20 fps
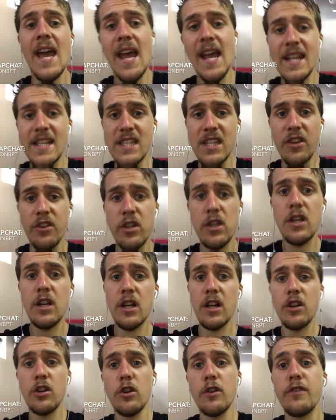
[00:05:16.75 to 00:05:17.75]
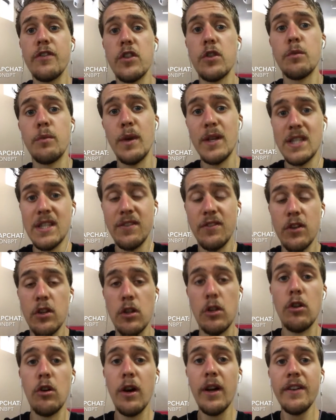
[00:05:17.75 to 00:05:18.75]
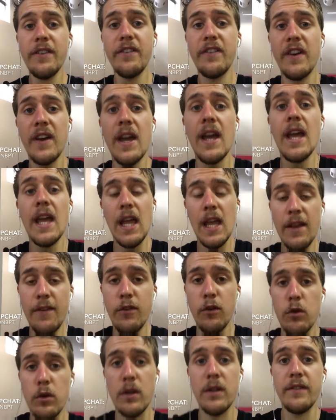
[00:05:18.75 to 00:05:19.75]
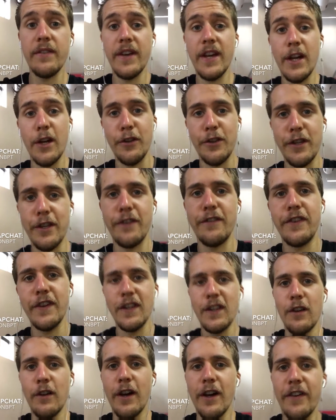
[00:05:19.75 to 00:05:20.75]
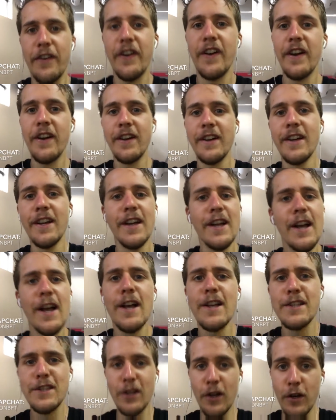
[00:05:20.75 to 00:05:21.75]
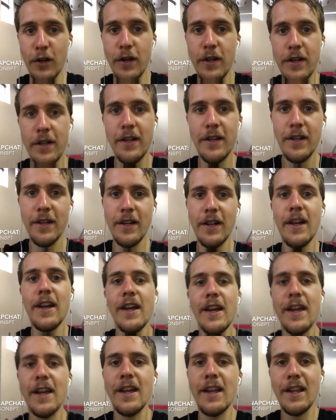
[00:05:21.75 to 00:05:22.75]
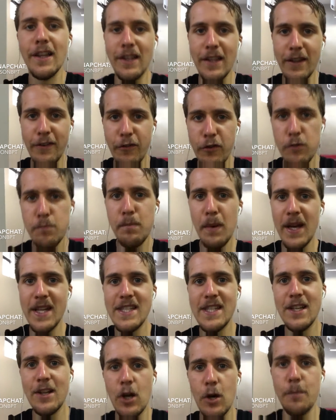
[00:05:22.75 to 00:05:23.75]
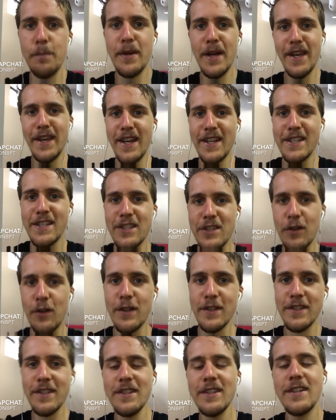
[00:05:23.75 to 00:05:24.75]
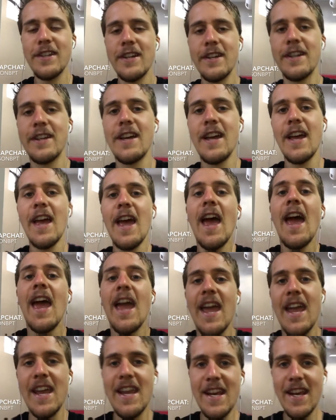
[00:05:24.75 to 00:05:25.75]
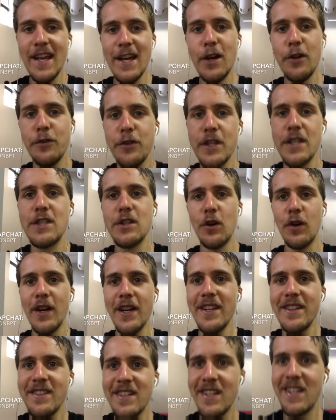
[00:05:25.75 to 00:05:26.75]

It's something you're going to do for the rest of your life if you want to live a healthy and fit life. So, live with basic compound exercises, eat a healthy diet,